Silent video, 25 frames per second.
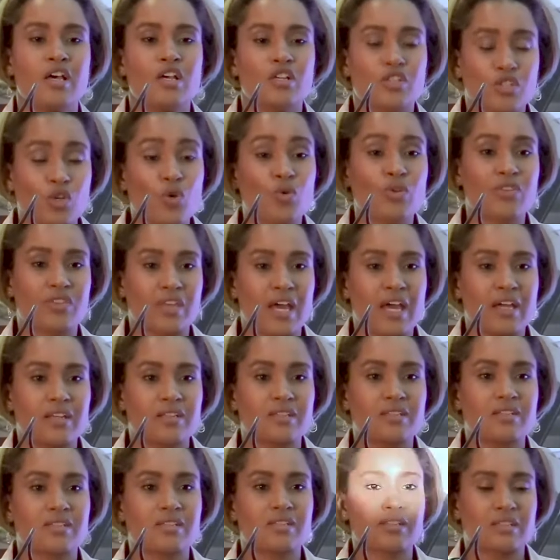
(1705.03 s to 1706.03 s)
so
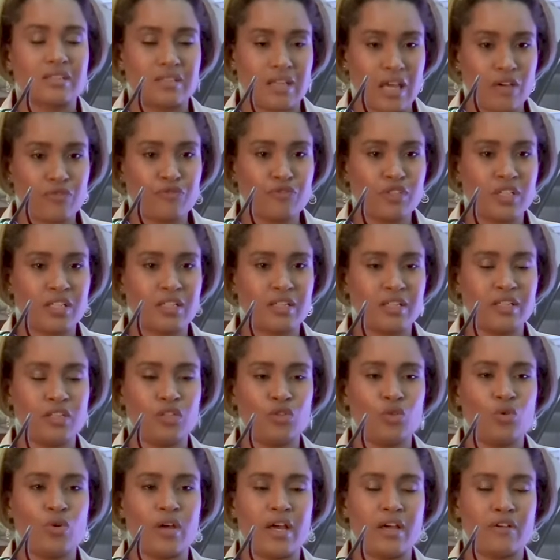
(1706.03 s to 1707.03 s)
that definitely
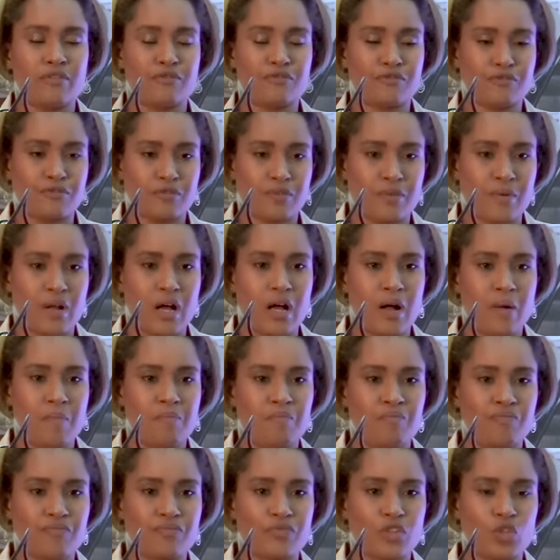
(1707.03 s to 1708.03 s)
you
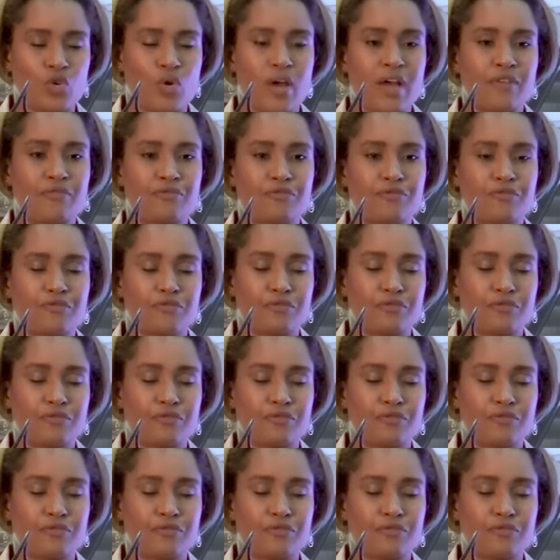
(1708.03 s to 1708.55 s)
have